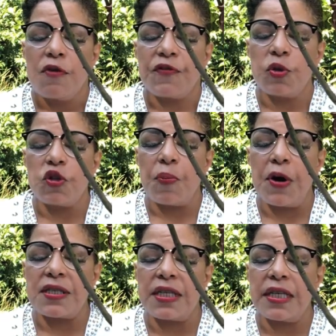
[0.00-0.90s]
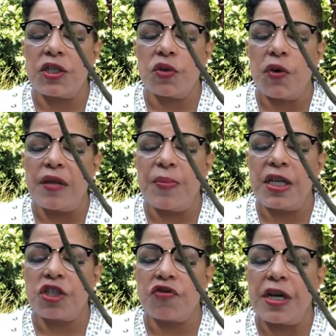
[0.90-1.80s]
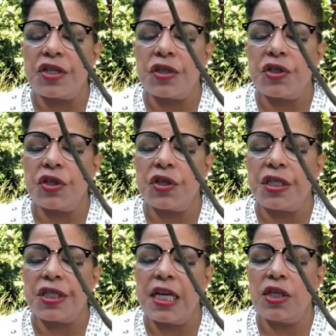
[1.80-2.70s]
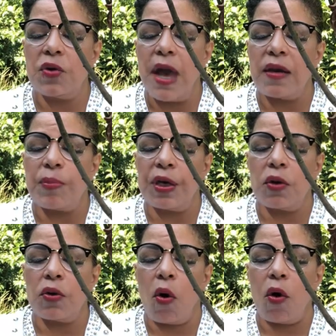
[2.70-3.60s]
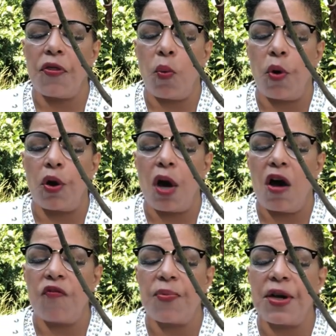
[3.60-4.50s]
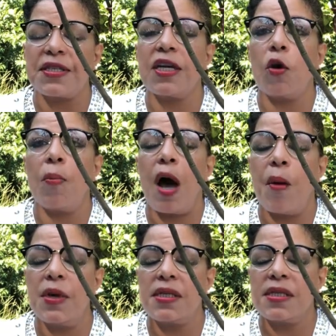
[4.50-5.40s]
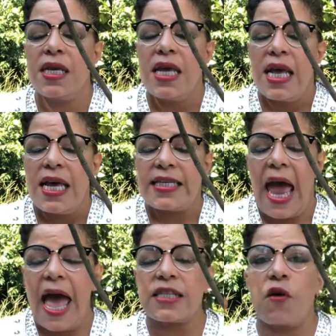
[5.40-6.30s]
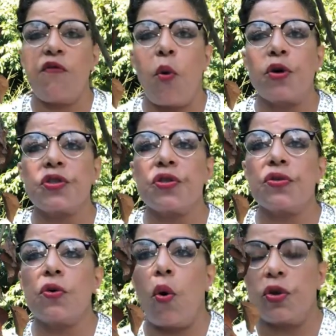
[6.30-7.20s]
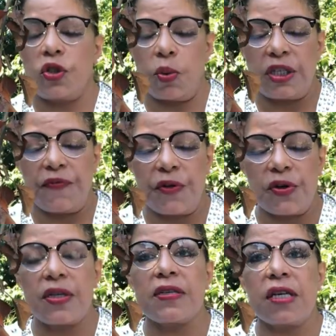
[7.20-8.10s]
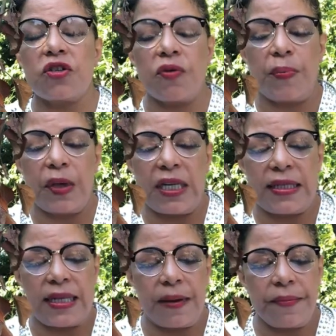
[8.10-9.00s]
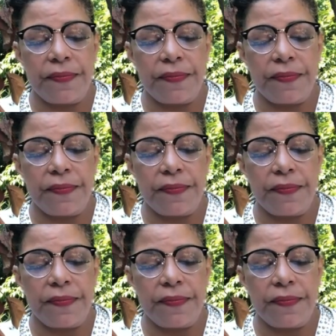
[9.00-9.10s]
Future presidential administration should continue and build on the work of President Obama's task force on 21st century policing.